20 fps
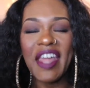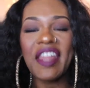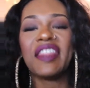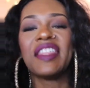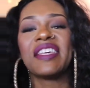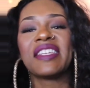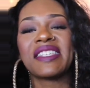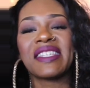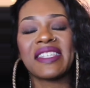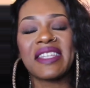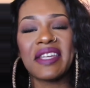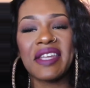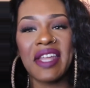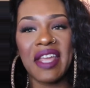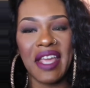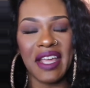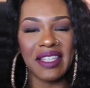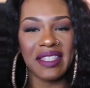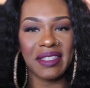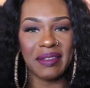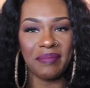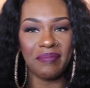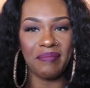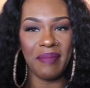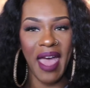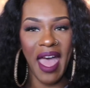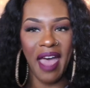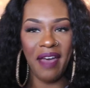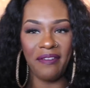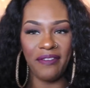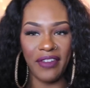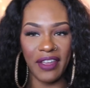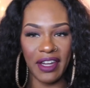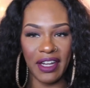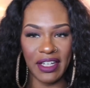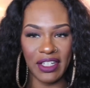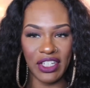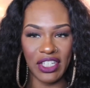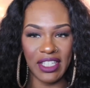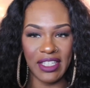this is a NYX Matte
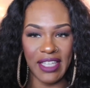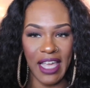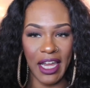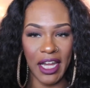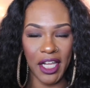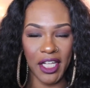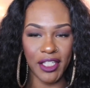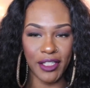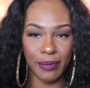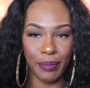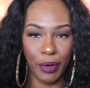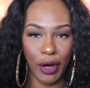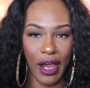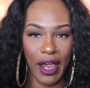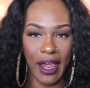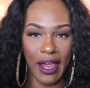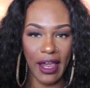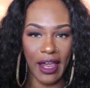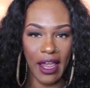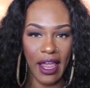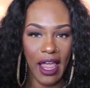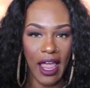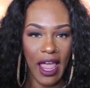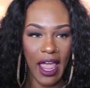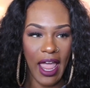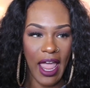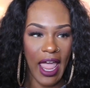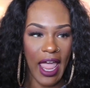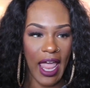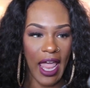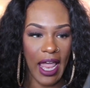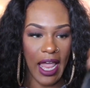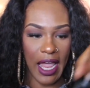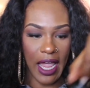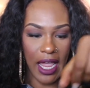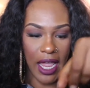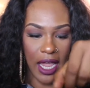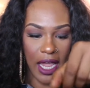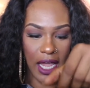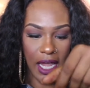Finish Setting Spray,
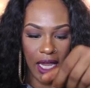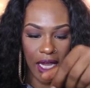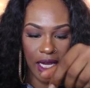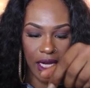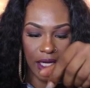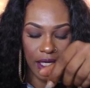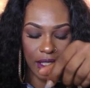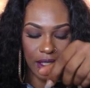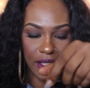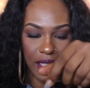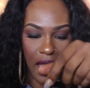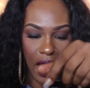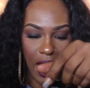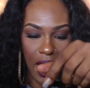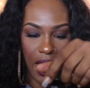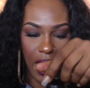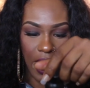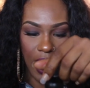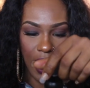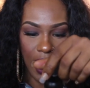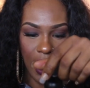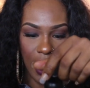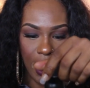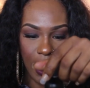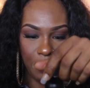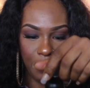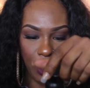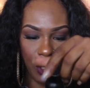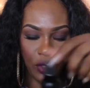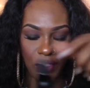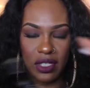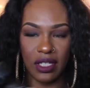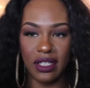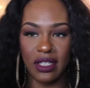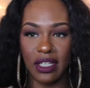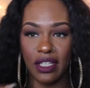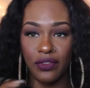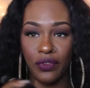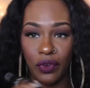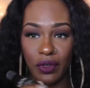and I purchased
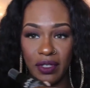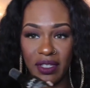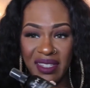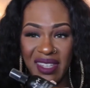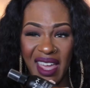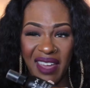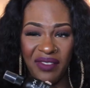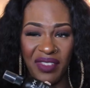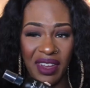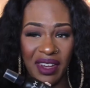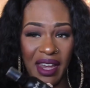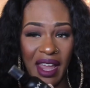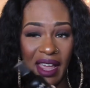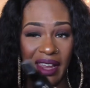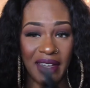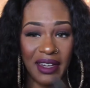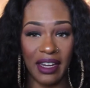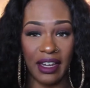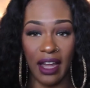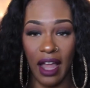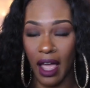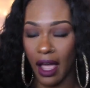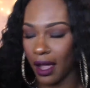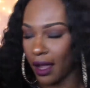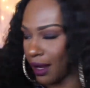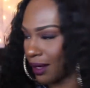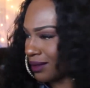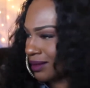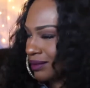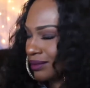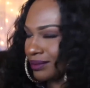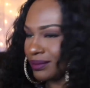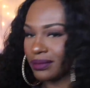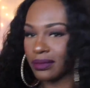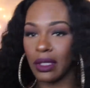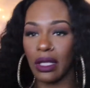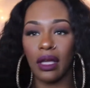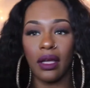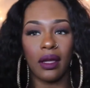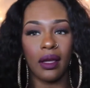this for seven ninety-nine.
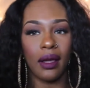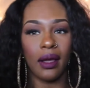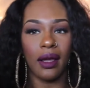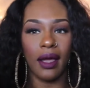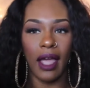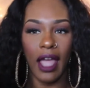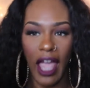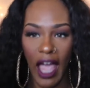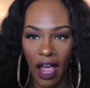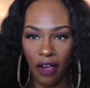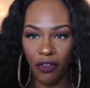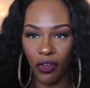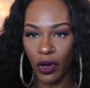I